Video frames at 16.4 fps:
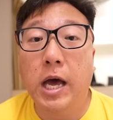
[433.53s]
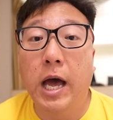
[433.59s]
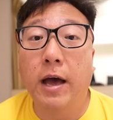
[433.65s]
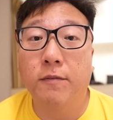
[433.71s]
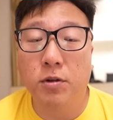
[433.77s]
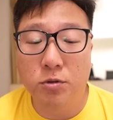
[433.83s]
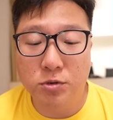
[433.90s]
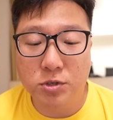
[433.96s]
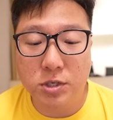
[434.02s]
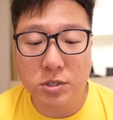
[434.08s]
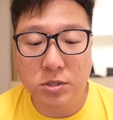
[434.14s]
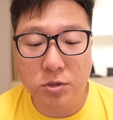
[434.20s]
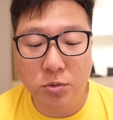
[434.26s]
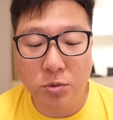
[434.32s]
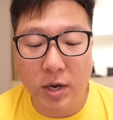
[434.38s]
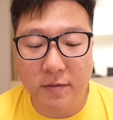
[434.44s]

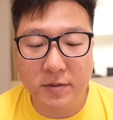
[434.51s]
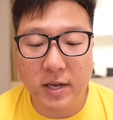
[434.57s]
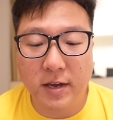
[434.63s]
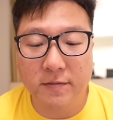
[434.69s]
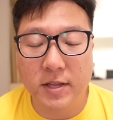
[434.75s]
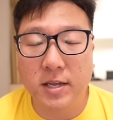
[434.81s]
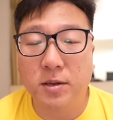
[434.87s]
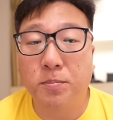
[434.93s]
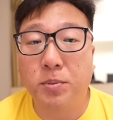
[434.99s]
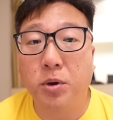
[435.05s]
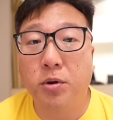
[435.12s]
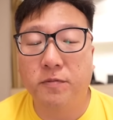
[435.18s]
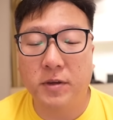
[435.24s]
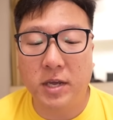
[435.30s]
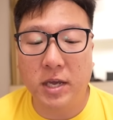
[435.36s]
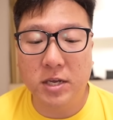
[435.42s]
evolutions too after I've done the
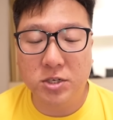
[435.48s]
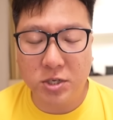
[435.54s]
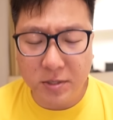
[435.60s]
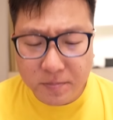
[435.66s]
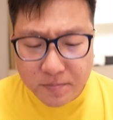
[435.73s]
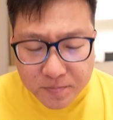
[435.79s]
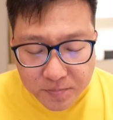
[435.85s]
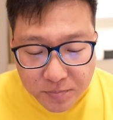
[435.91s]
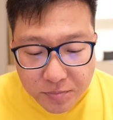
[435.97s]
purification.